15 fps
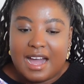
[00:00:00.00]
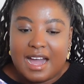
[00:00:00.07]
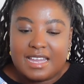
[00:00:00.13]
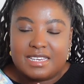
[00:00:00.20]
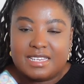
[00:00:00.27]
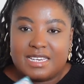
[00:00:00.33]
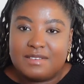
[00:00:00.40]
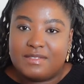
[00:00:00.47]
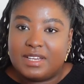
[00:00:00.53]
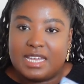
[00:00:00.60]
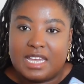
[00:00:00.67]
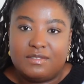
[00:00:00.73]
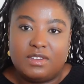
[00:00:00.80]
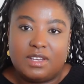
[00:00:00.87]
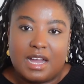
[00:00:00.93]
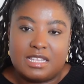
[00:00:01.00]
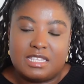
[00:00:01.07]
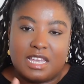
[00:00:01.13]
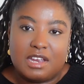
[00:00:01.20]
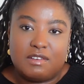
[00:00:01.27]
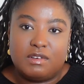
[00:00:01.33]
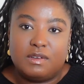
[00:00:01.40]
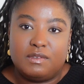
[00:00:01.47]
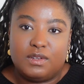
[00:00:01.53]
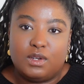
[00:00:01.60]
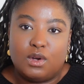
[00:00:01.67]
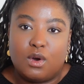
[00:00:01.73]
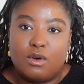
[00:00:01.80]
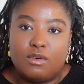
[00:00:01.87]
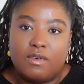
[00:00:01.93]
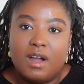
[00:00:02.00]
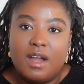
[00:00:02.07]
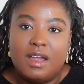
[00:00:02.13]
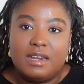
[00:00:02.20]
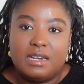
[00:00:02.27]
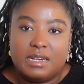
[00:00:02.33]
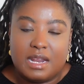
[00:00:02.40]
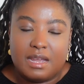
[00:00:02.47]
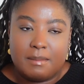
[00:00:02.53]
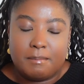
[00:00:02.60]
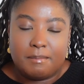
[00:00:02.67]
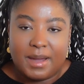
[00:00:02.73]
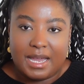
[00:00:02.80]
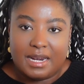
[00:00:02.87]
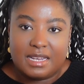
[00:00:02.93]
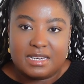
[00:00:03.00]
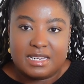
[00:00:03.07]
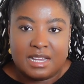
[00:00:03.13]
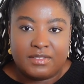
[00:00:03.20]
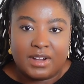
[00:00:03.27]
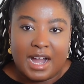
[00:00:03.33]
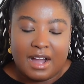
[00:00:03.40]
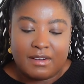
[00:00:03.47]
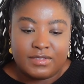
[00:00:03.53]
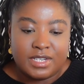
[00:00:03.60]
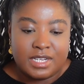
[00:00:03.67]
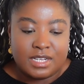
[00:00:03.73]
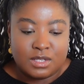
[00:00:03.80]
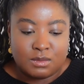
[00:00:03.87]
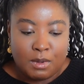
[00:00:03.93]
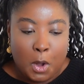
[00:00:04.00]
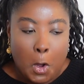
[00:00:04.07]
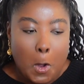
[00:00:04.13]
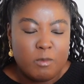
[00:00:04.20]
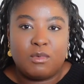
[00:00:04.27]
I did never give you guys a review of Ballad Never After as well.